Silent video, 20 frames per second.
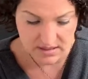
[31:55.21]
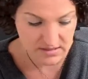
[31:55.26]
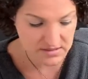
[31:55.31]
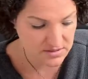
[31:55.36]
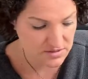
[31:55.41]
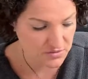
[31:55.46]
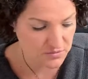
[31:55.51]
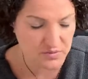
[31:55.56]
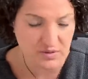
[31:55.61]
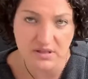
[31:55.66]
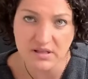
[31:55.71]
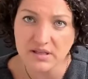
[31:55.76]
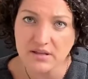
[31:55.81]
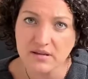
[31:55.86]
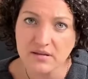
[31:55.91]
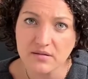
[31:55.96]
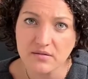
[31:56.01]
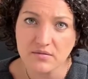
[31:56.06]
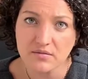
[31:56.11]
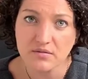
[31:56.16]
is to
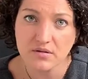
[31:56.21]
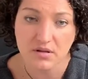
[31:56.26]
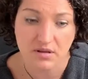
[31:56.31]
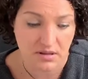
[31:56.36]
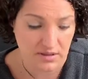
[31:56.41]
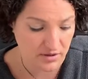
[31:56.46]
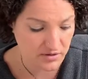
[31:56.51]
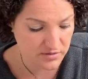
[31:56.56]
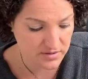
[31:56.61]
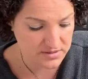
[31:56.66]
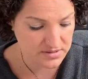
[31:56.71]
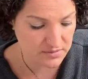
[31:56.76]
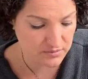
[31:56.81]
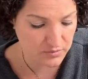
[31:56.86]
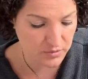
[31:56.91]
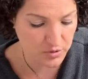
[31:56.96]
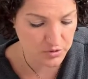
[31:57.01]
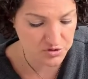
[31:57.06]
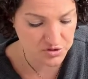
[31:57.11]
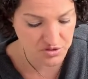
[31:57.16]
really clear this
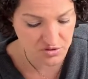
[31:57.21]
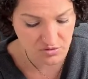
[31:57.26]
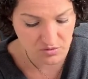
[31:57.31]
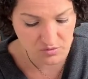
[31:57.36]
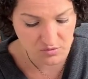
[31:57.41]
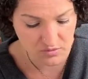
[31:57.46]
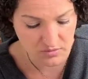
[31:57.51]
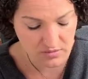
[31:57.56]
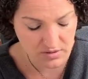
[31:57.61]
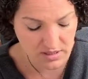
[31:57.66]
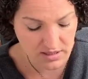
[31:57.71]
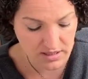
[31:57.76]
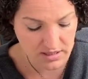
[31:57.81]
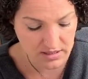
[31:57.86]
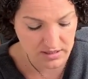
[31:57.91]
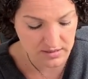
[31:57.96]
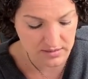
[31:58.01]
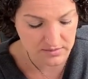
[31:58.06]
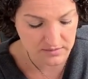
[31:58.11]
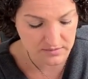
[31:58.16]
emotional
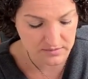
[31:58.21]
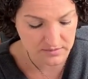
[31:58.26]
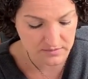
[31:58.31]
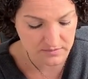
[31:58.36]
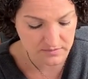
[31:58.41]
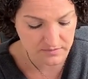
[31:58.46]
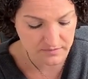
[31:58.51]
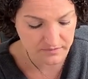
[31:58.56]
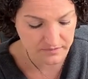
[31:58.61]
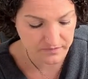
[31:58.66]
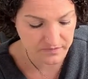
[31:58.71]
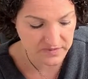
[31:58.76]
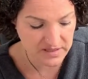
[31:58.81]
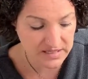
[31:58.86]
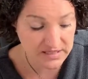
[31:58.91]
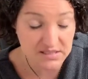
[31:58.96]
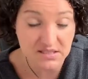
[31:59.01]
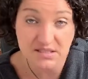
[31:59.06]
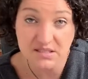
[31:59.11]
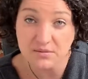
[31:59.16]

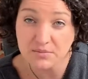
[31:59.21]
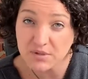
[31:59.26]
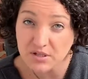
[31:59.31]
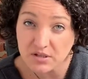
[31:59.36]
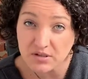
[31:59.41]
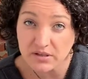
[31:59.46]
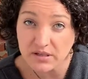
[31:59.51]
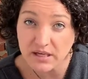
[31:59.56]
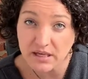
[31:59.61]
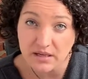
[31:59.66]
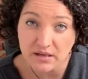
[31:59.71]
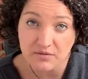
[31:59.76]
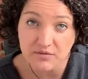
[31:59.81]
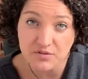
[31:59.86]
instability